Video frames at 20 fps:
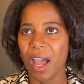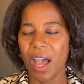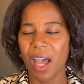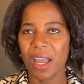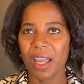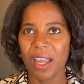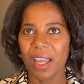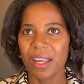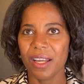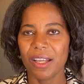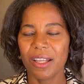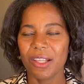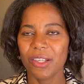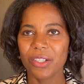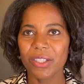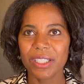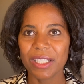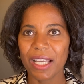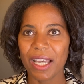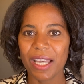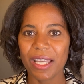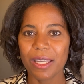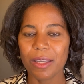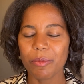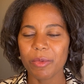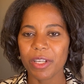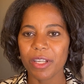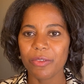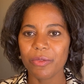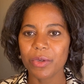I looked at him,
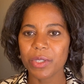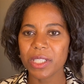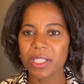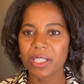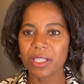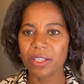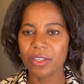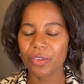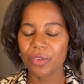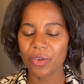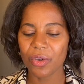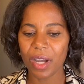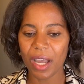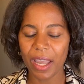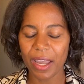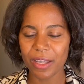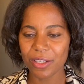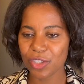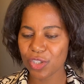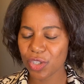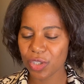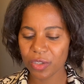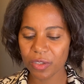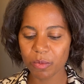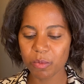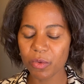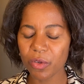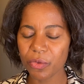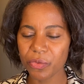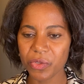and it was, I had
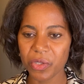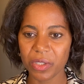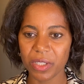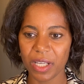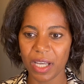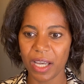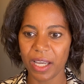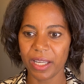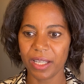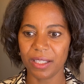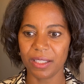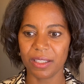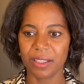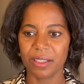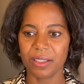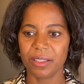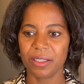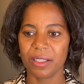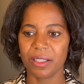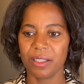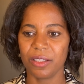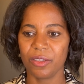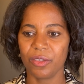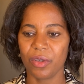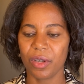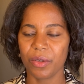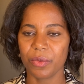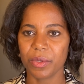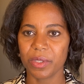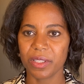just moved to the island.
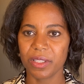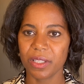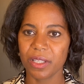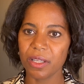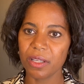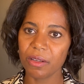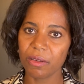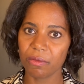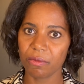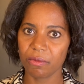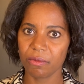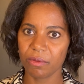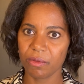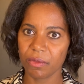I was seeing